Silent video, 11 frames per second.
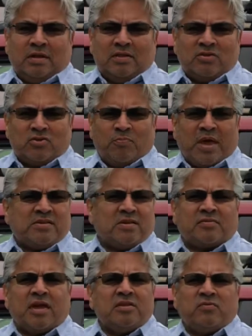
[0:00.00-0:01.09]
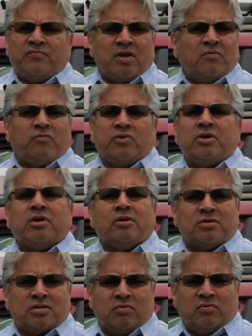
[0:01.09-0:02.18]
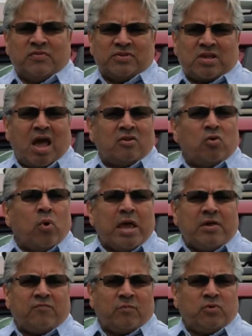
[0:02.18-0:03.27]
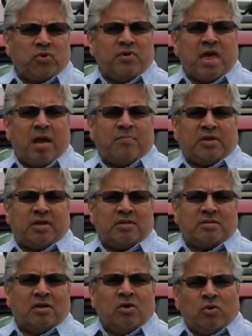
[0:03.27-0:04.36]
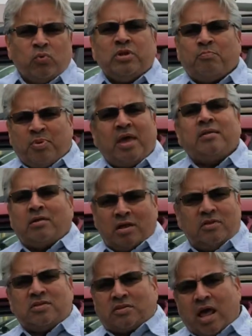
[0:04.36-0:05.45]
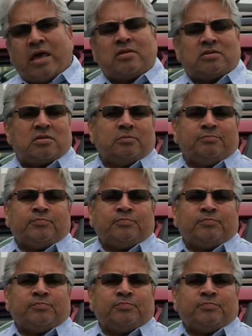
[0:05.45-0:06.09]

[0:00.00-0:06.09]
These are basic things we've done for years, and we've just gotten away from doing that because we depend on these lights.